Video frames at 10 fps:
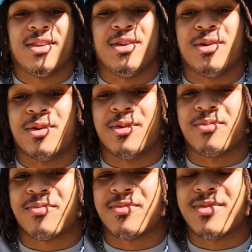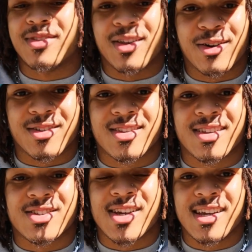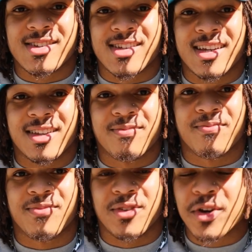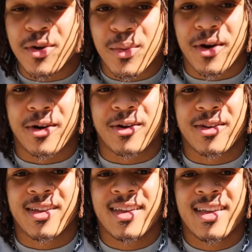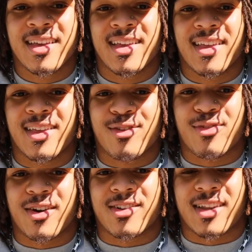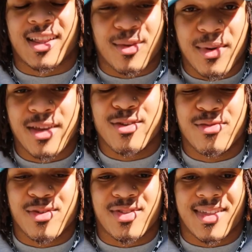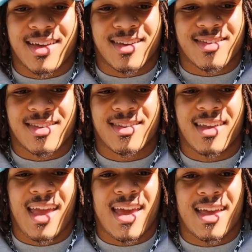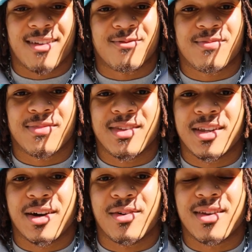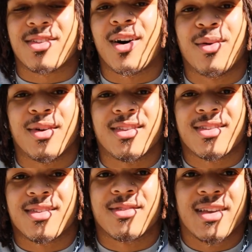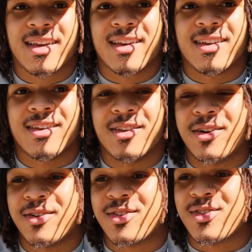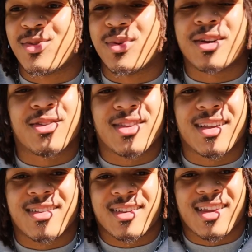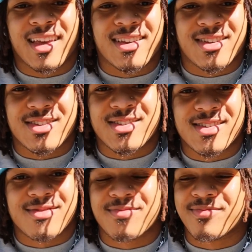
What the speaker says: You're gonna notice a change in your world as far as like the way you view things. And you know, it's always, you know, it's just one of those things that's like, it just,